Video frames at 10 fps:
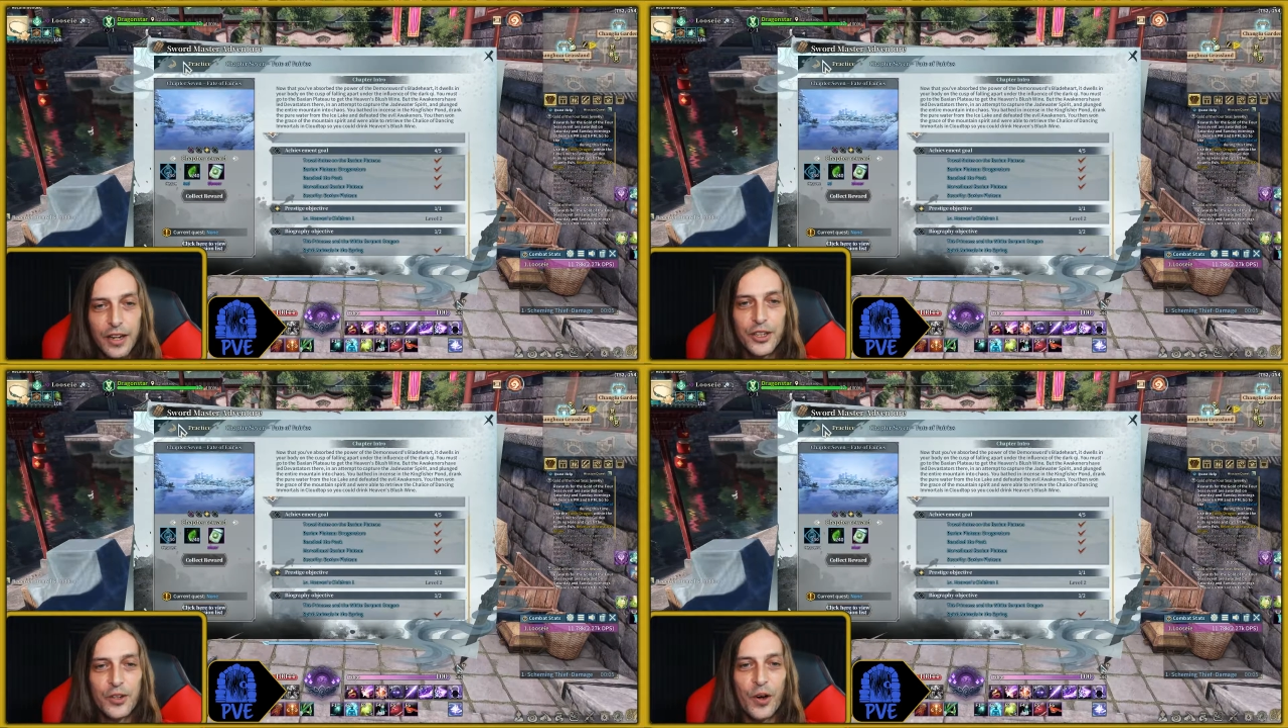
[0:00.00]

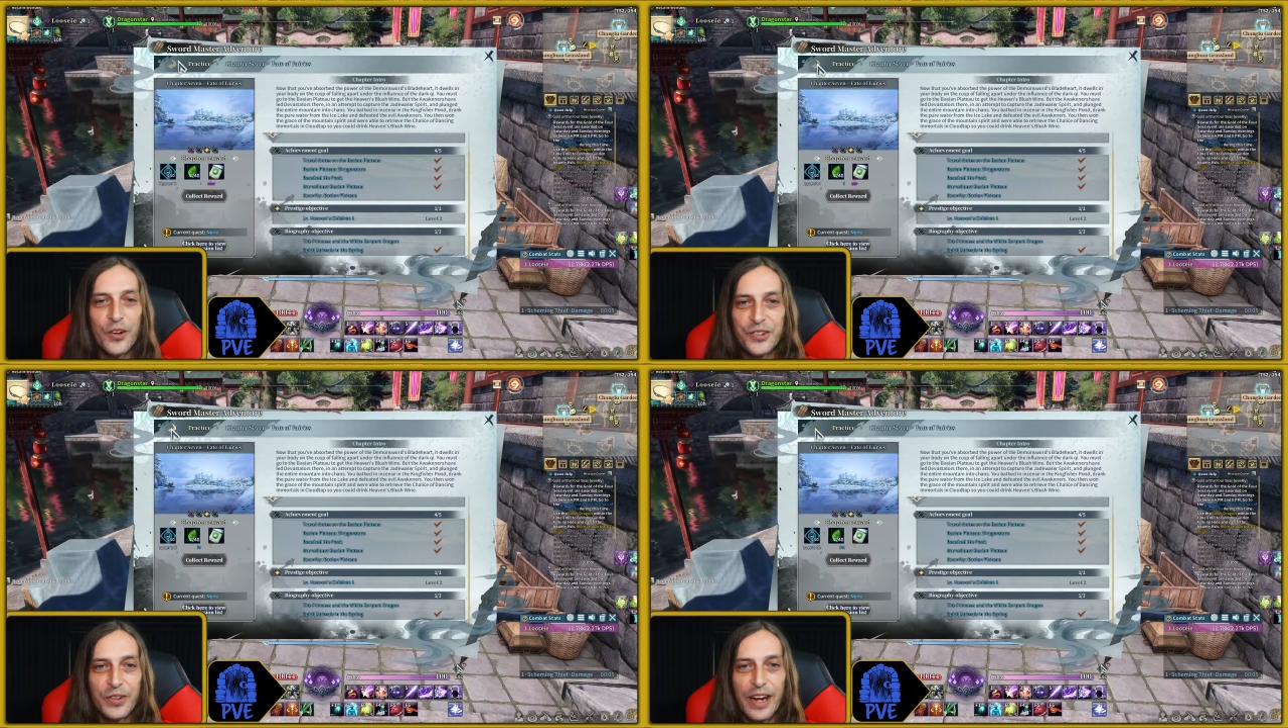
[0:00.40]
you
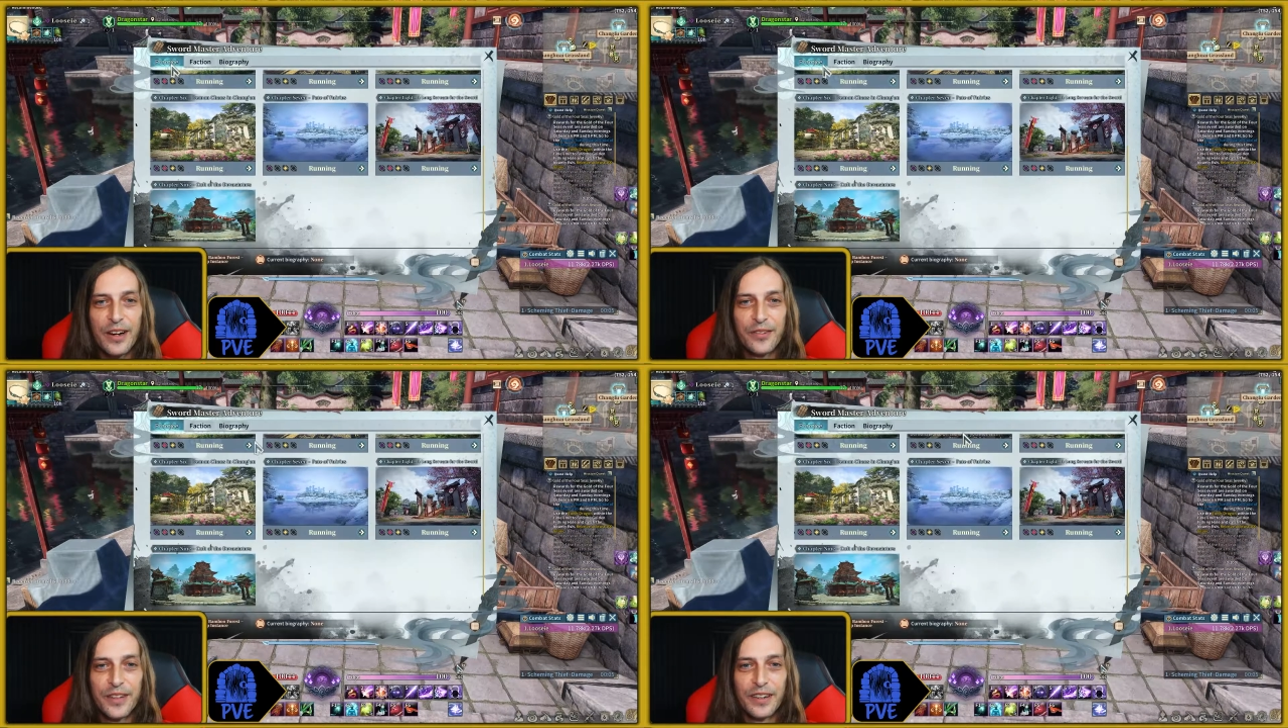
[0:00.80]
also
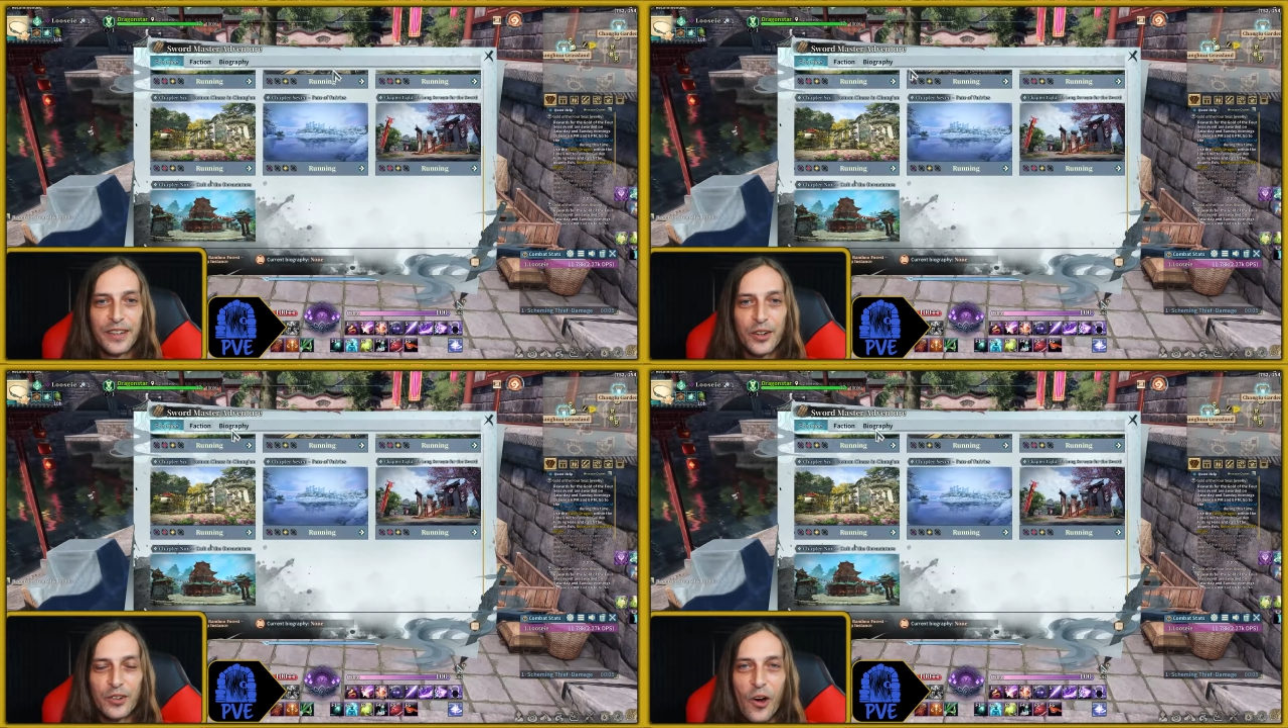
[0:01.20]
have their
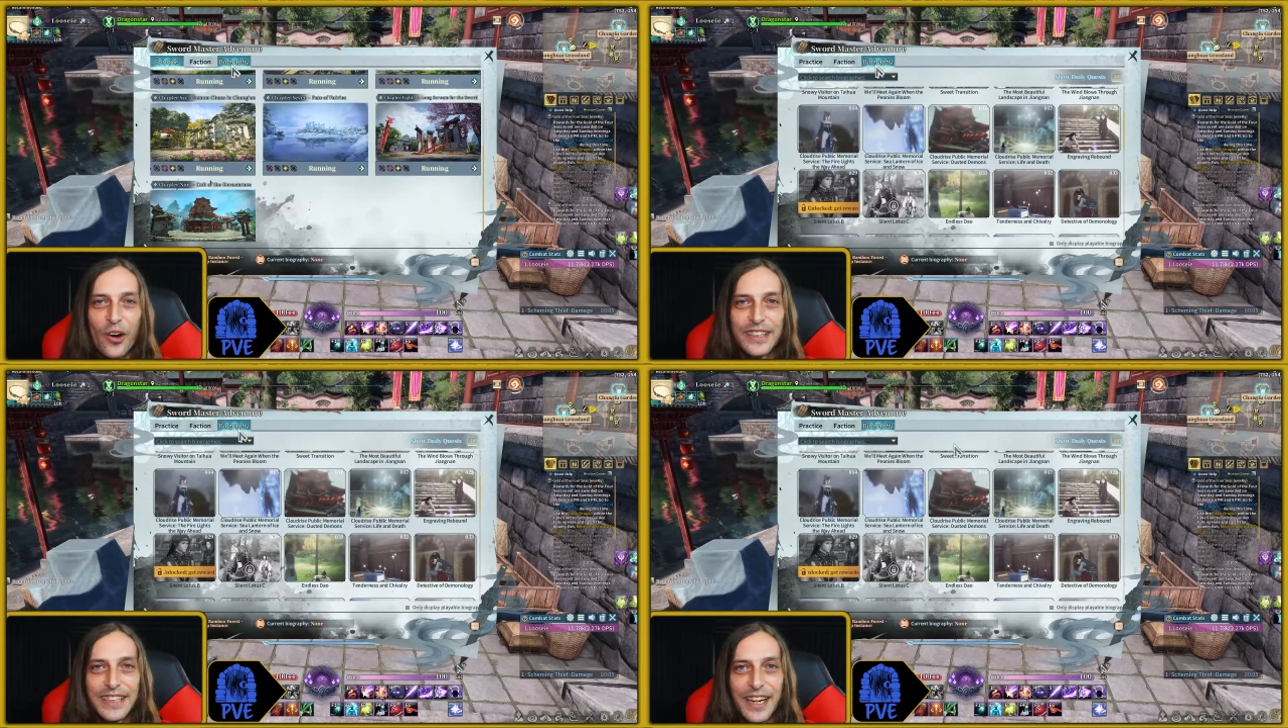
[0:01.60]
little
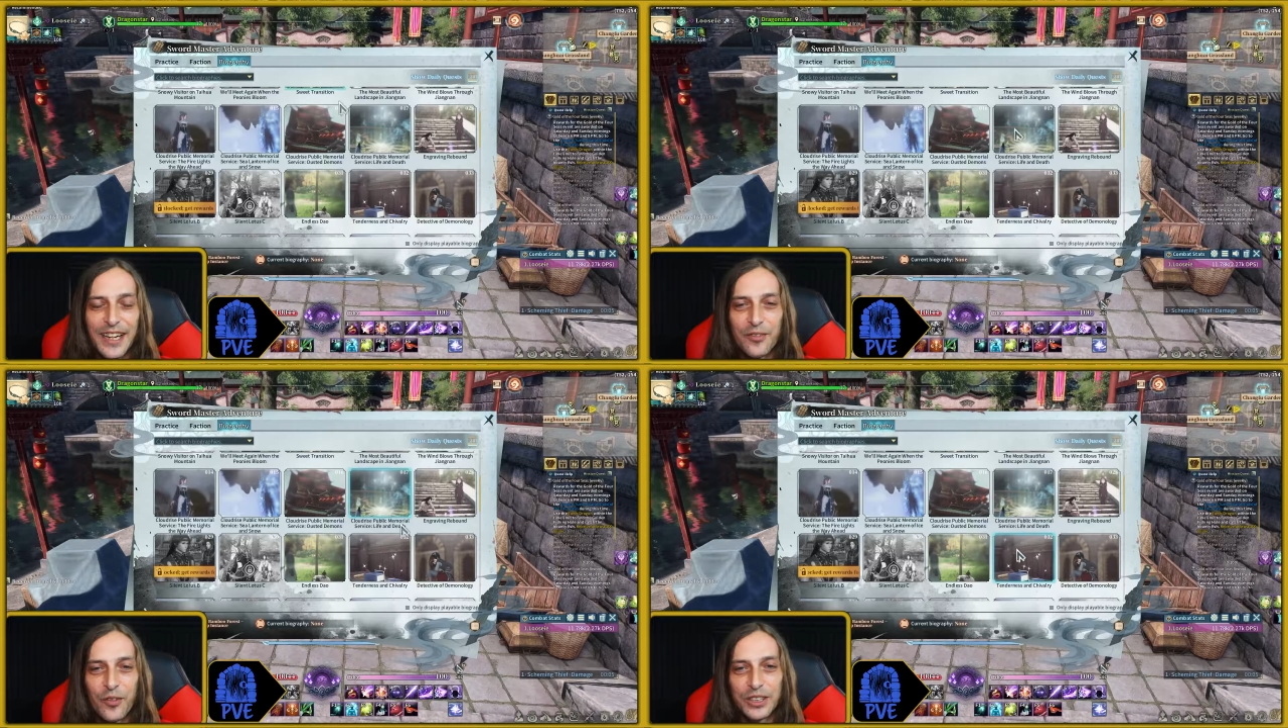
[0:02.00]
card
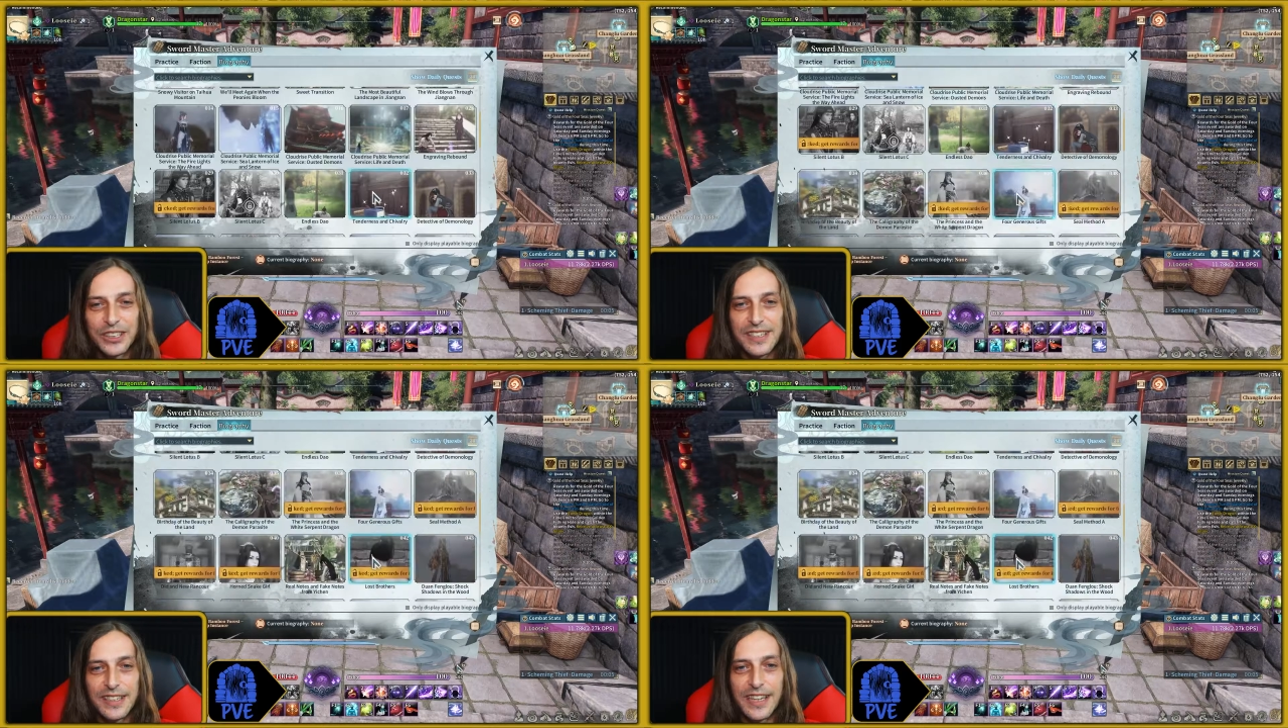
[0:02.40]
game, which
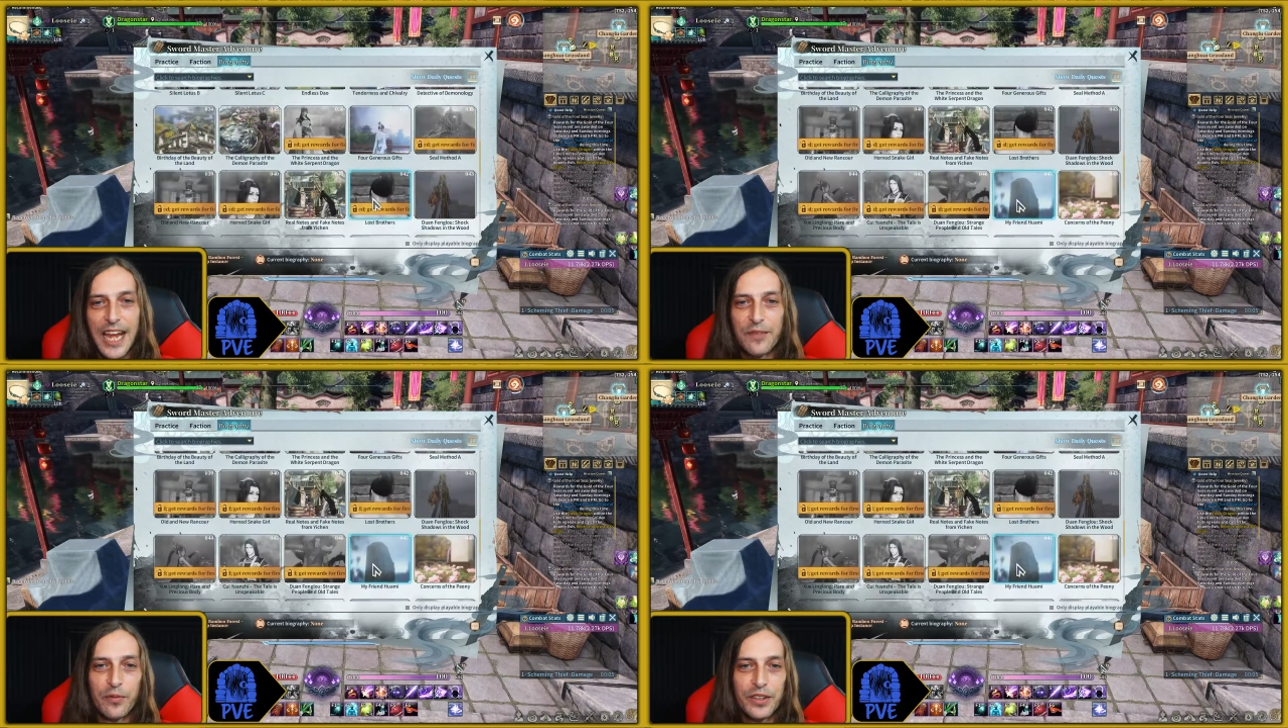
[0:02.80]
is the
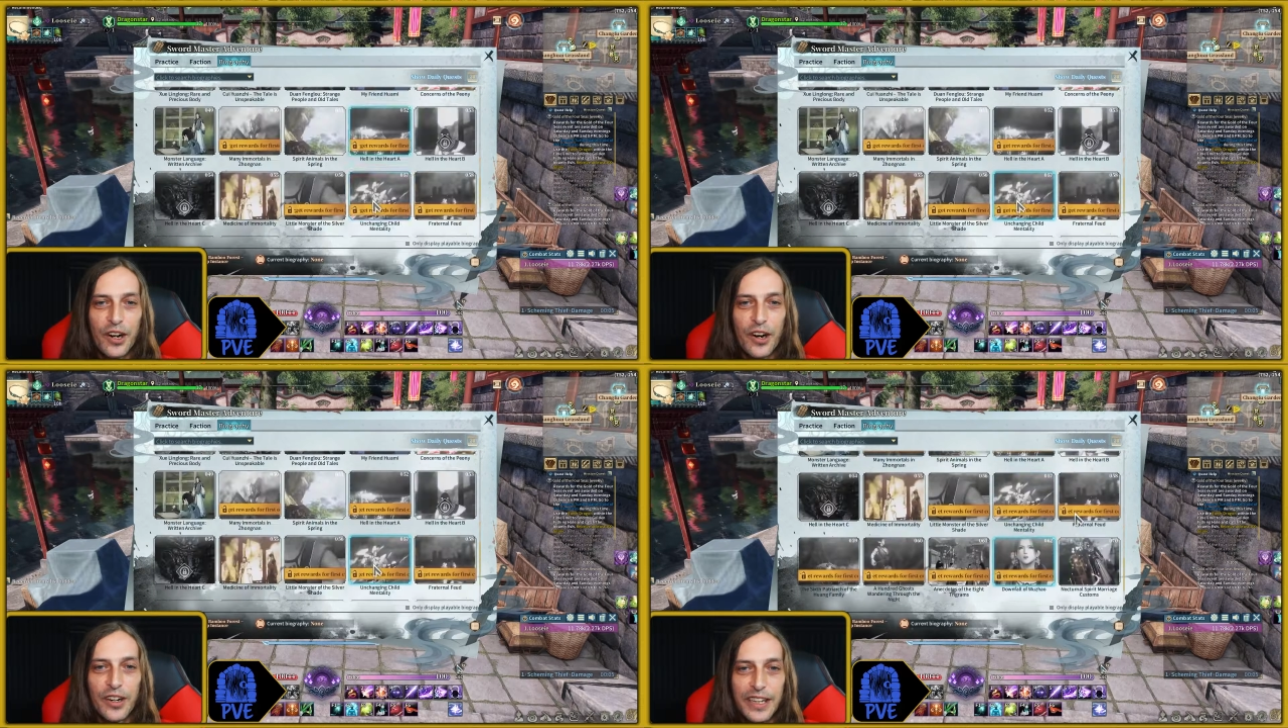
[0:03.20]
Game of Eternity.